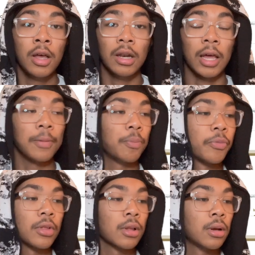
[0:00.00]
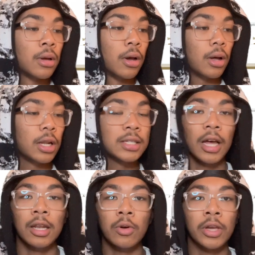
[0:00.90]
like, let's say a
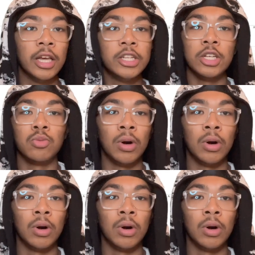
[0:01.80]
little kid just